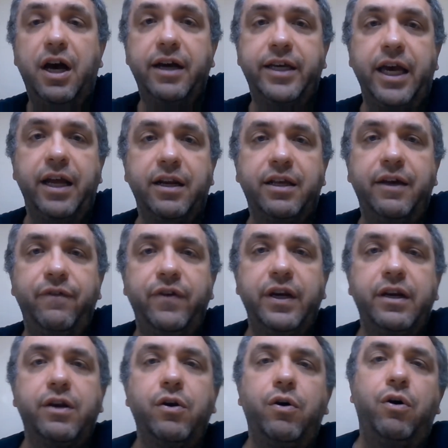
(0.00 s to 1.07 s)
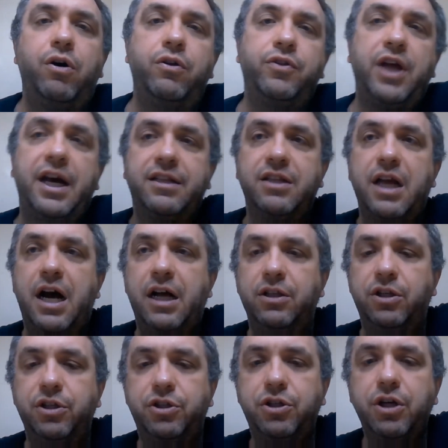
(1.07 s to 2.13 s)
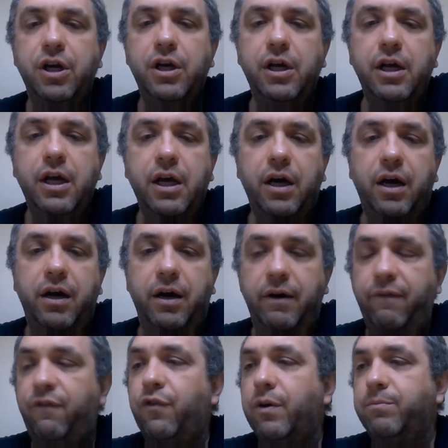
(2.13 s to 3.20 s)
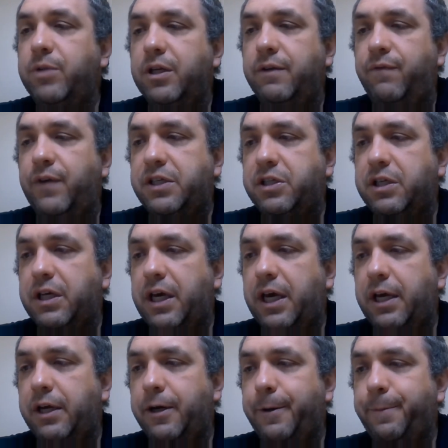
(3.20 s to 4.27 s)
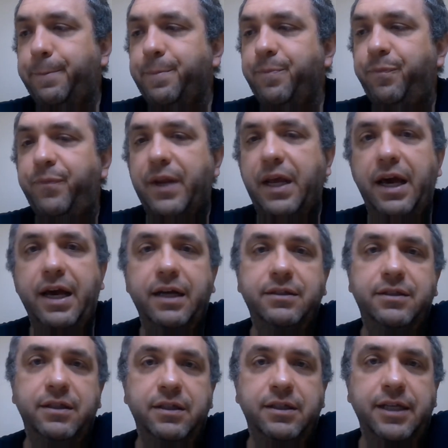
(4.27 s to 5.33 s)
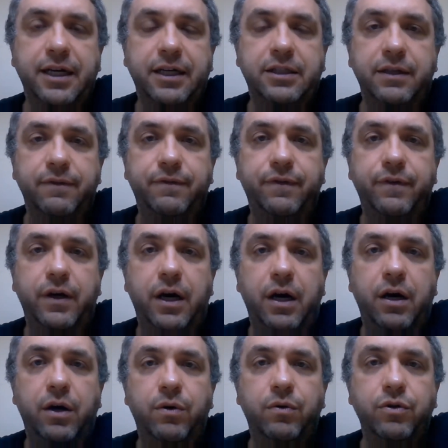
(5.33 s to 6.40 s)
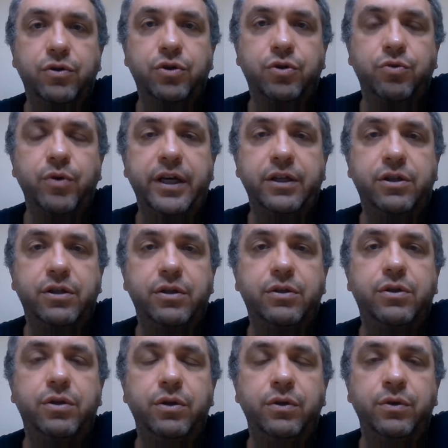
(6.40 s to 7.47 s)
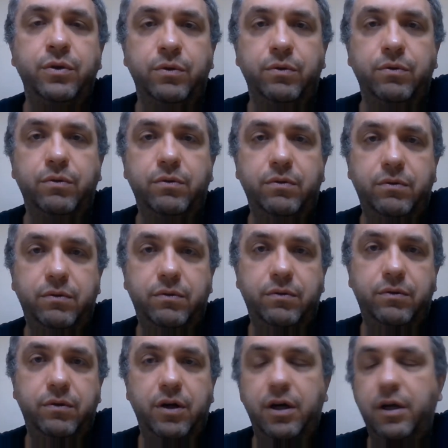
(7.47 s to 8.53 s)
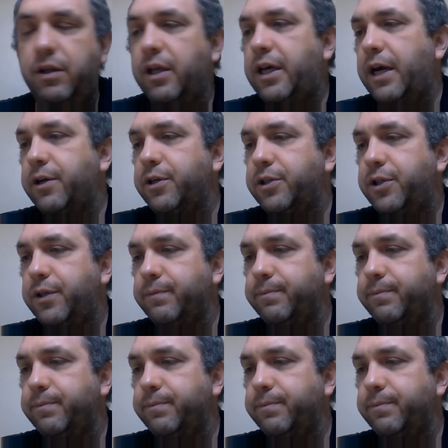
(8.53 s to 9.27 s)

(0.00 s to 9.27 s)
Again, giving all that knowledge from the Investigator and the detective straight to the character.